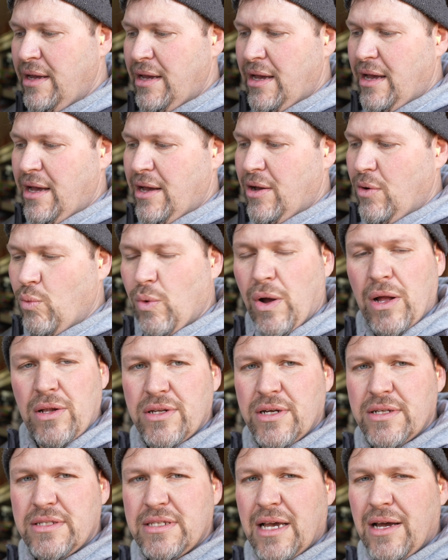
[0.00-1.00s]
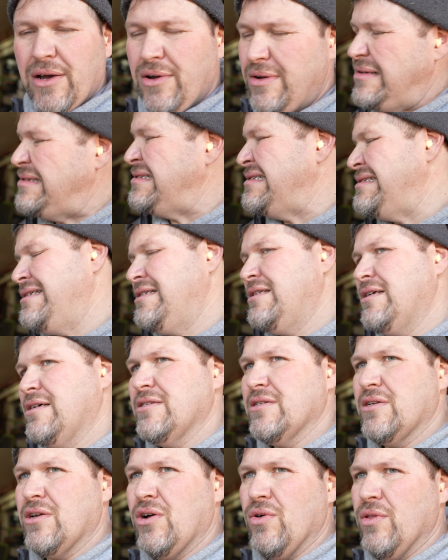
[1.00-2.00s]
well nuts out
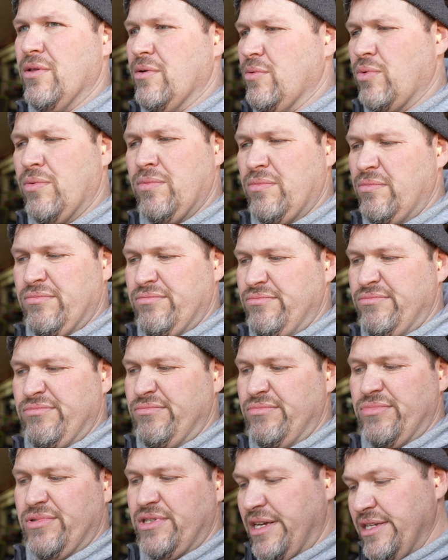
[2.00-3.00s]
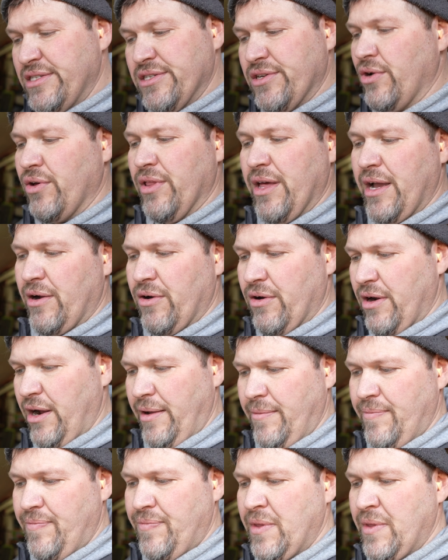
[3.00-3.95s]
doesn't go that great.